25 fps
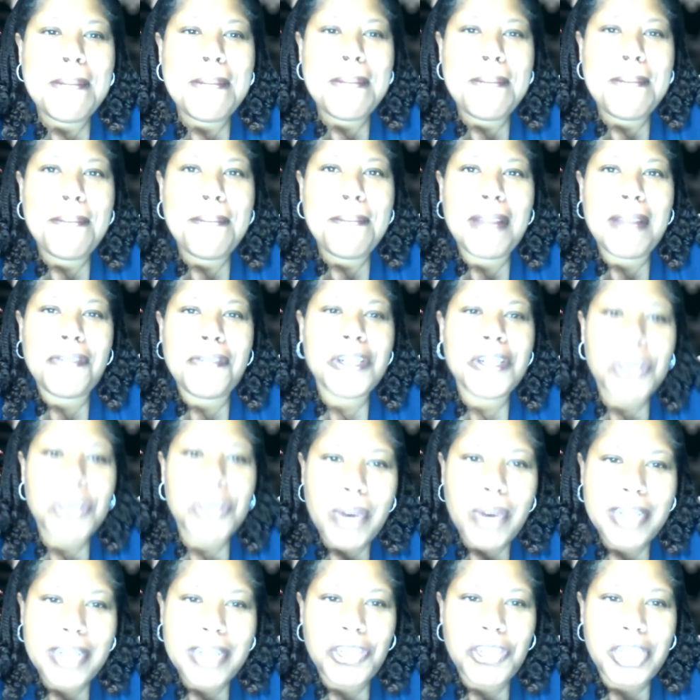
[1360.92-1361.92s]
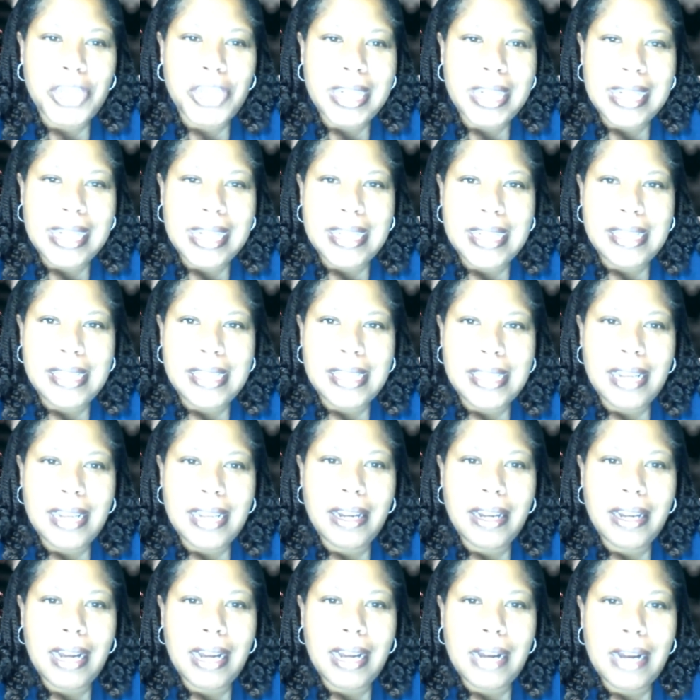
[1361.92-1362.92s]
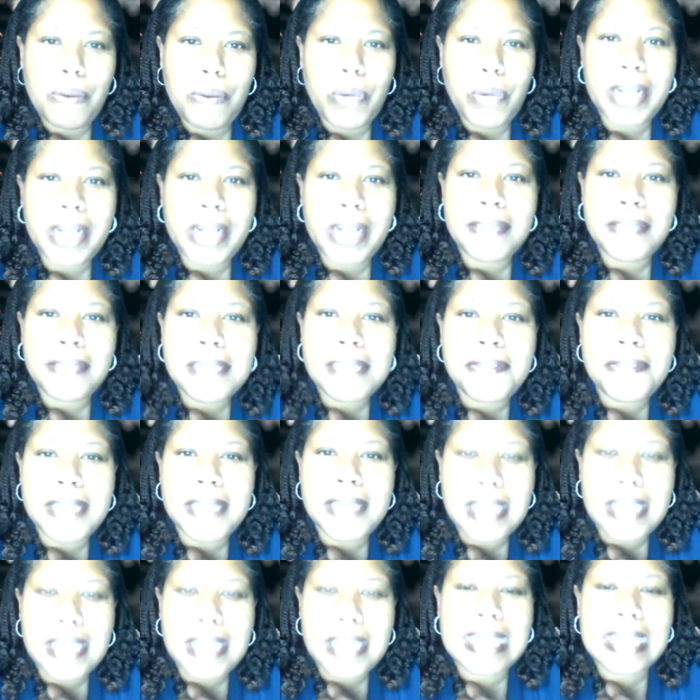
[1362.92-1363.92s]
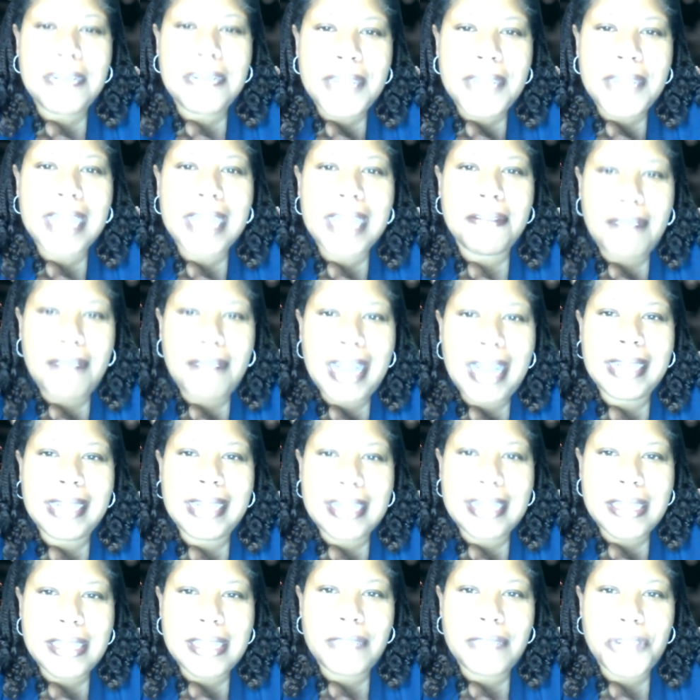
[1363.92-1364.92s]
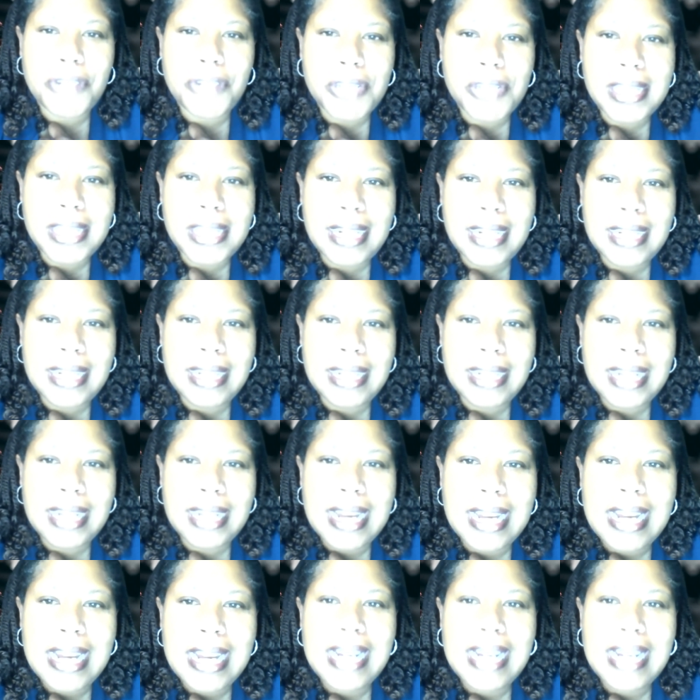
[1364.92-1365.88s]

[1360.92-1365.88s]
My first question is uh, one of the significant findings of your study